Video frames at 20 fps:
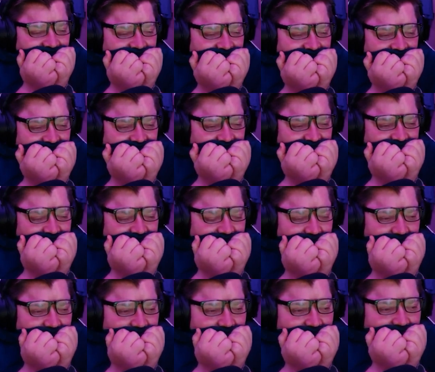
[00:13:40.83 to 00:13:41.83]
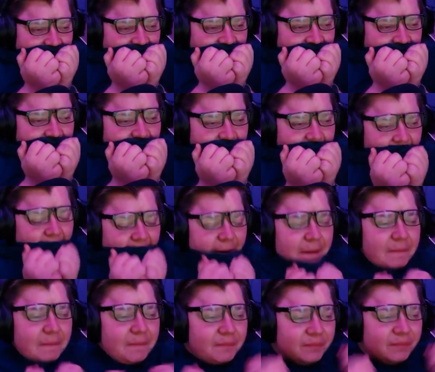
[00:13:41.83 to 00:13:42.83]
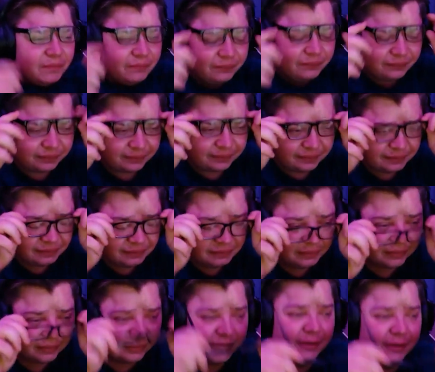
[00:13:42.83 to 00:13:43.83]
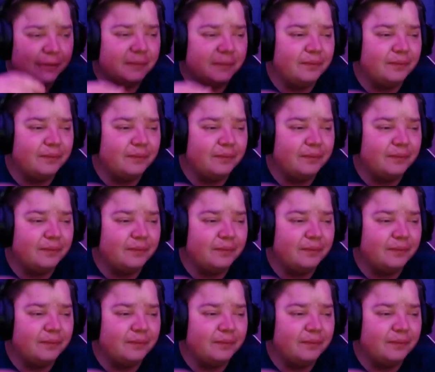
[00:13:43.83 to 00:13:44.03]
Nobody speaks.